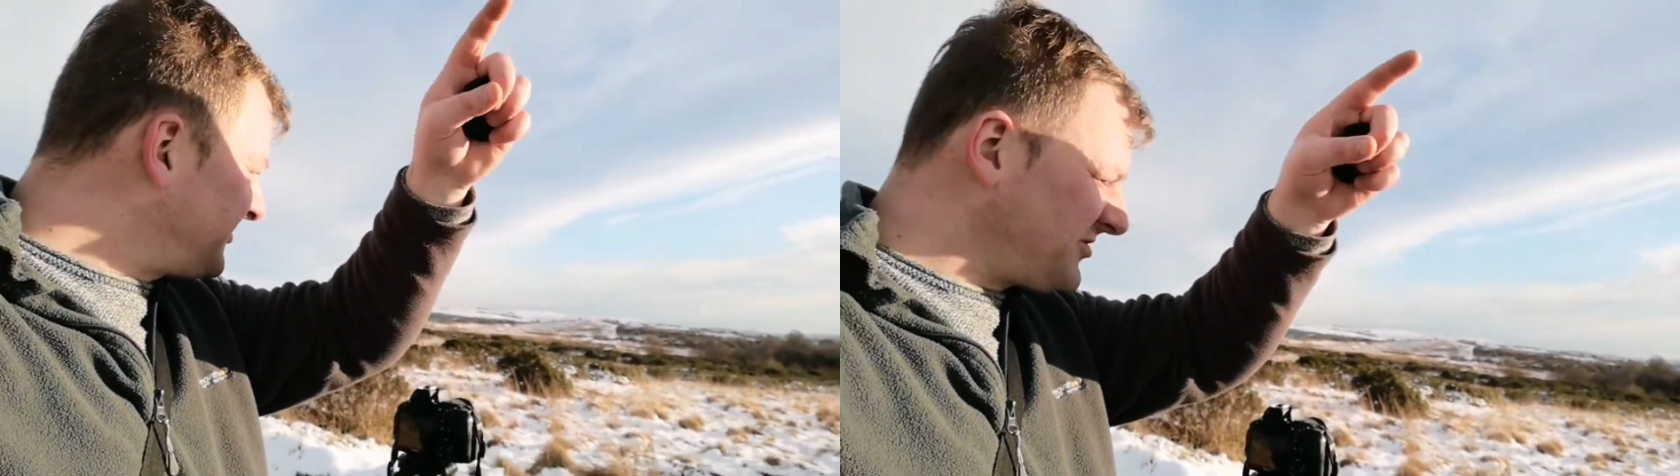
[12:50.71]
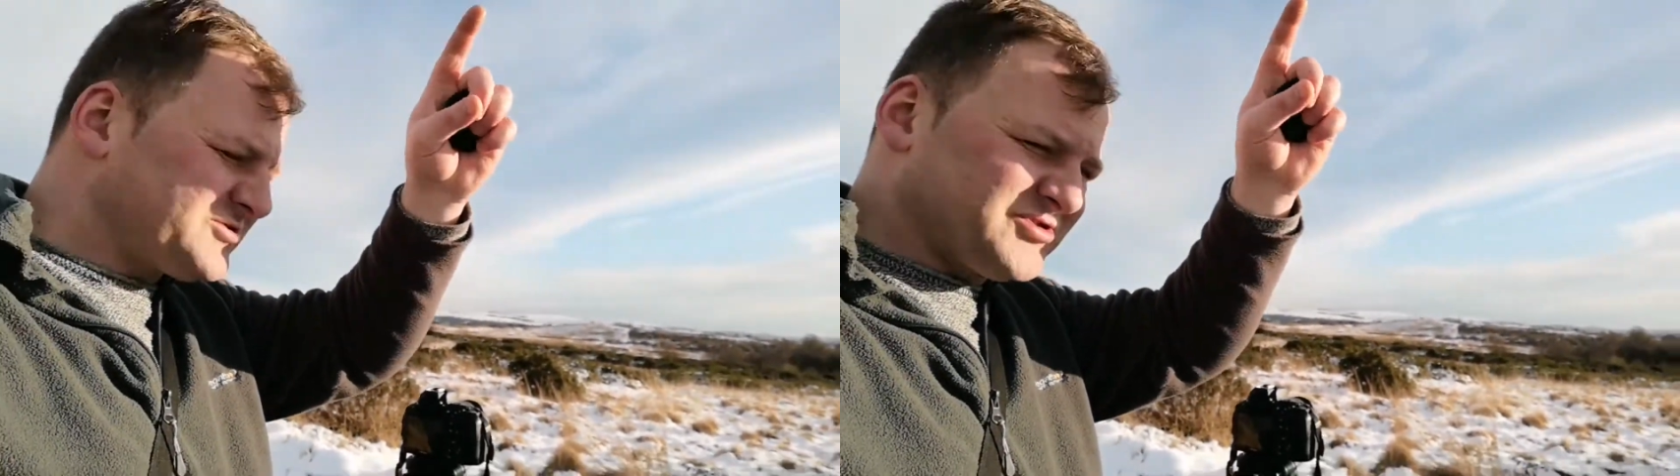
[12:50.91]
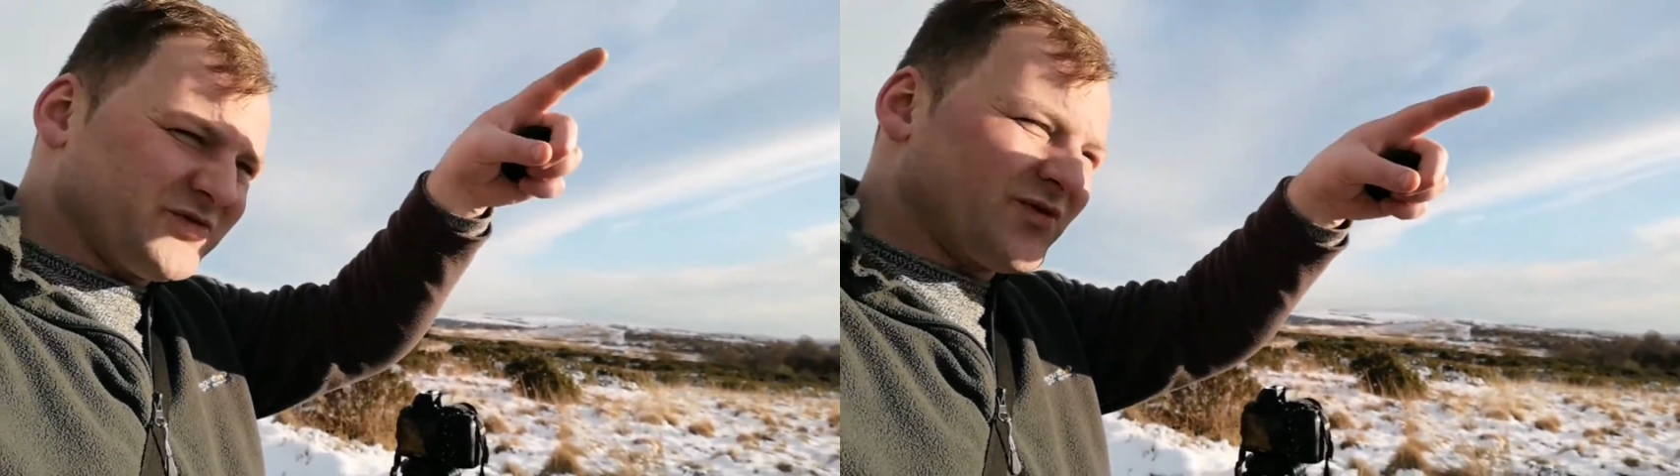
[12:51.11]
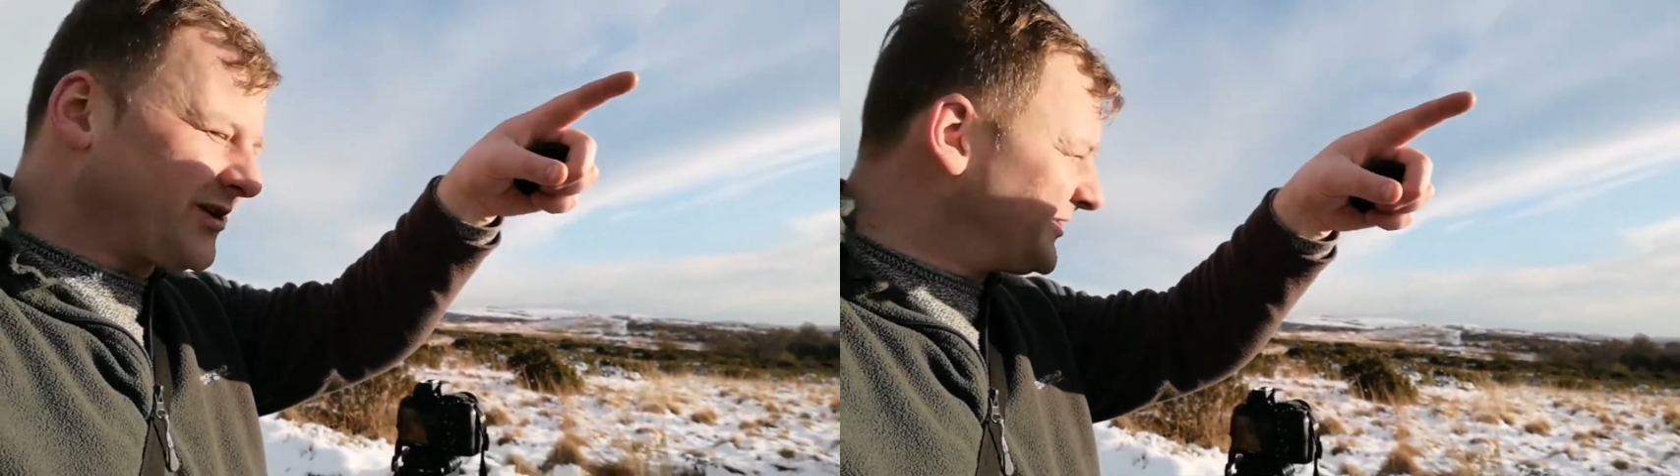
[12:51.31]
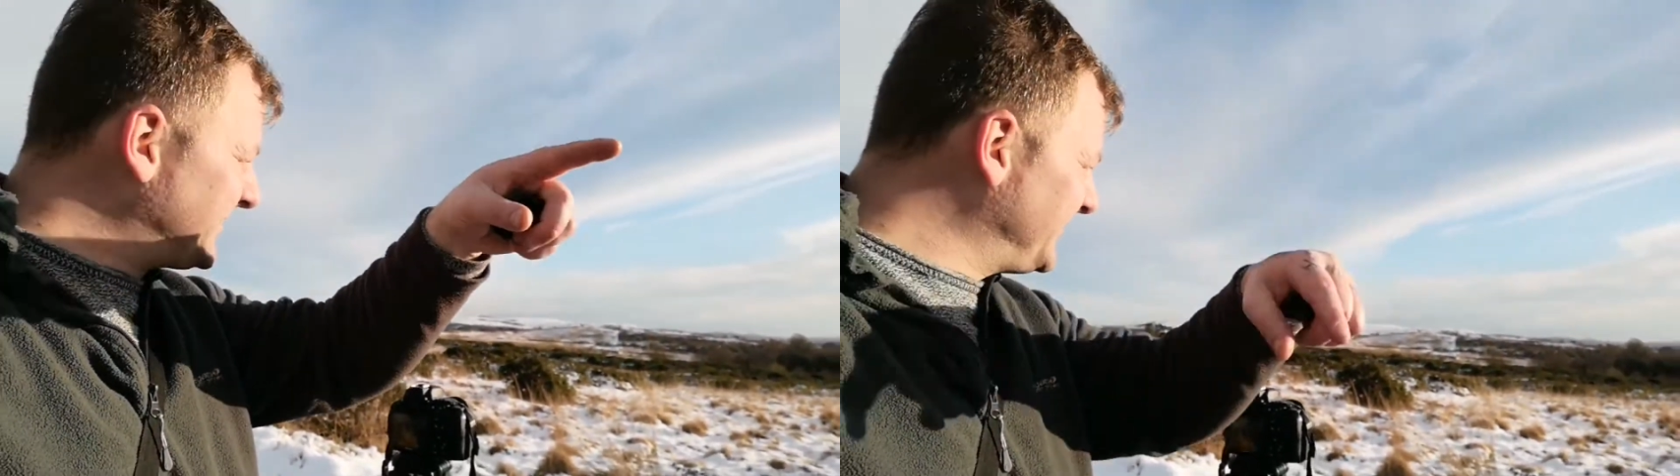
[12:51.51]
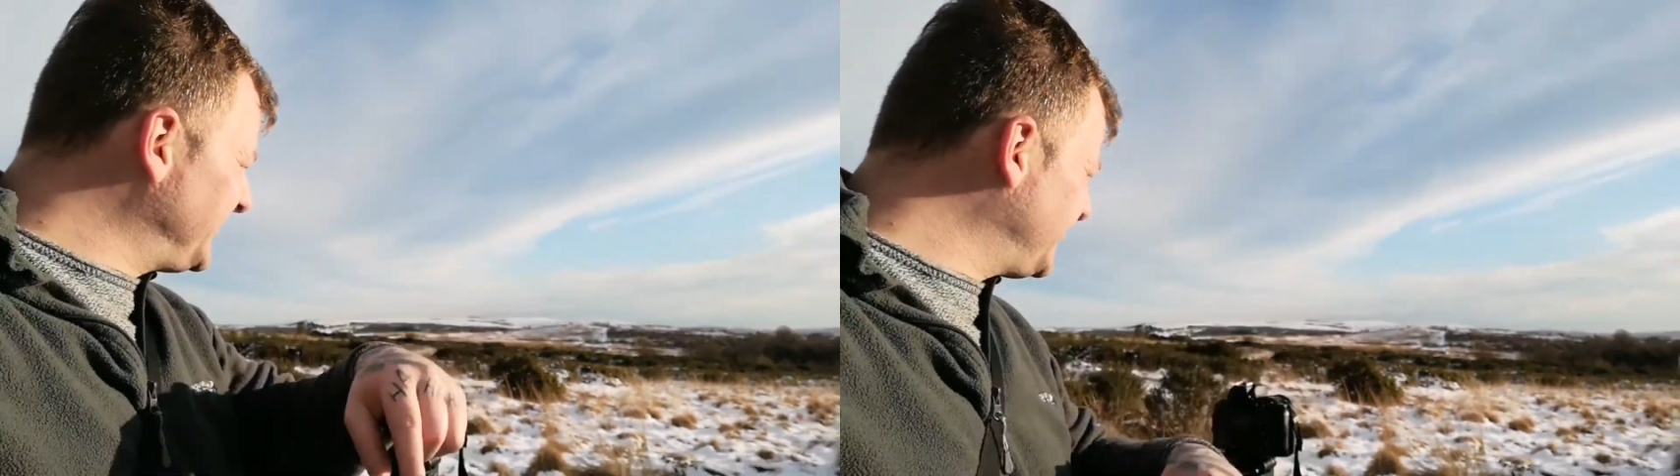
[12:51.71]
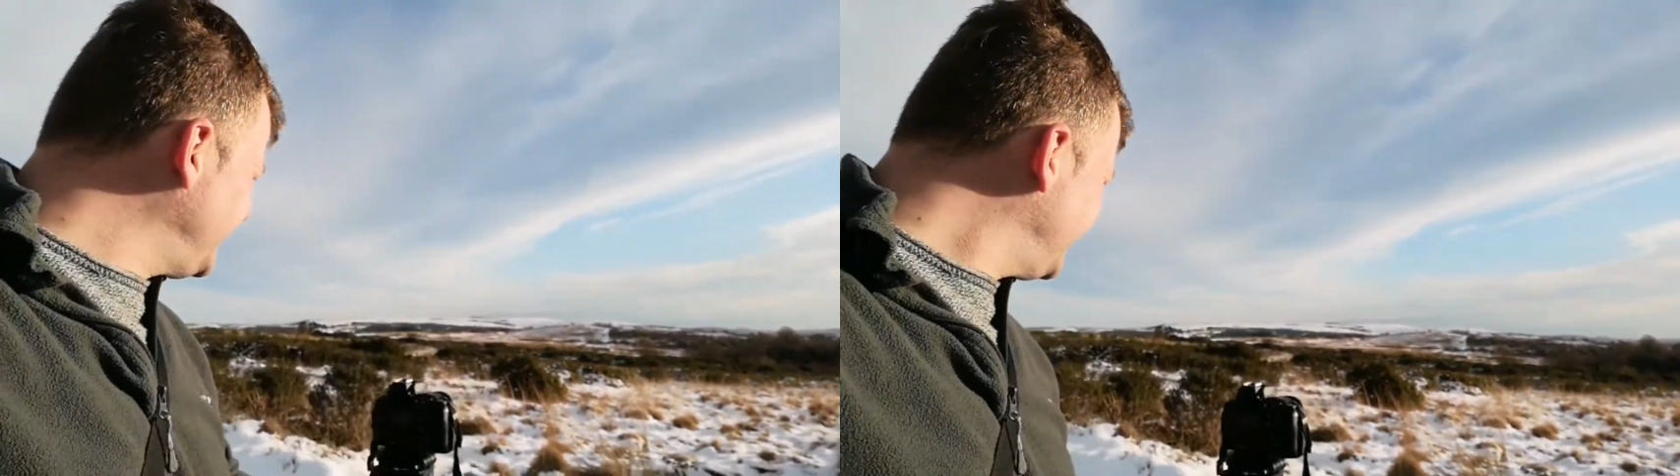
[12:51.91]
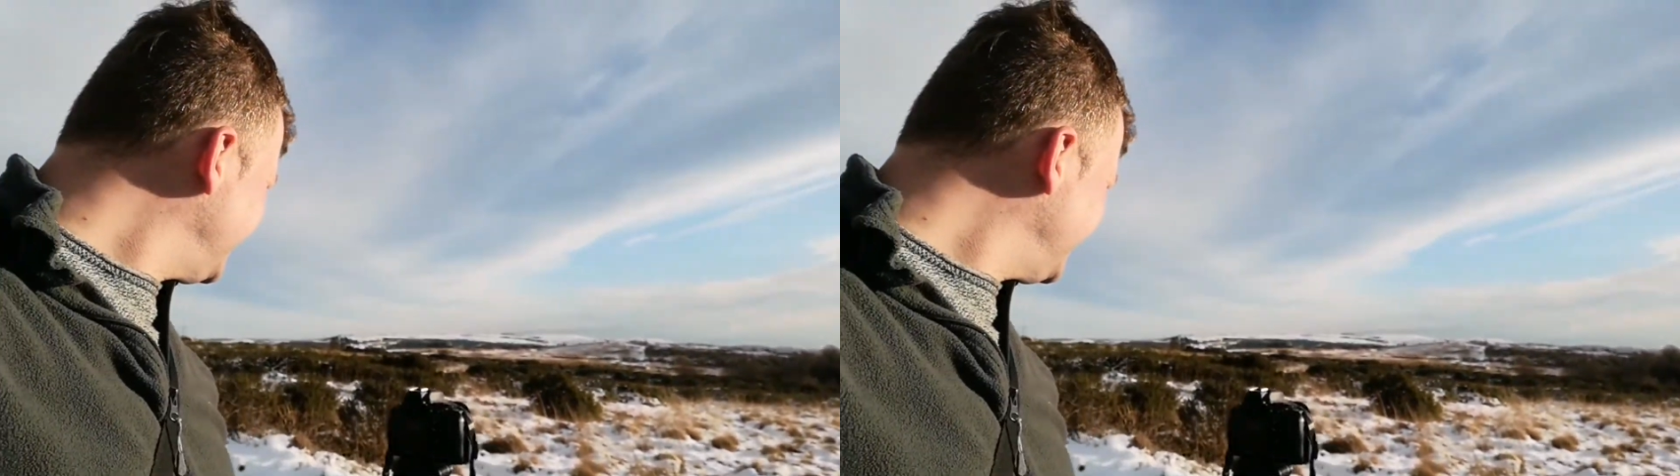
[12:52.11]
towards the right of me,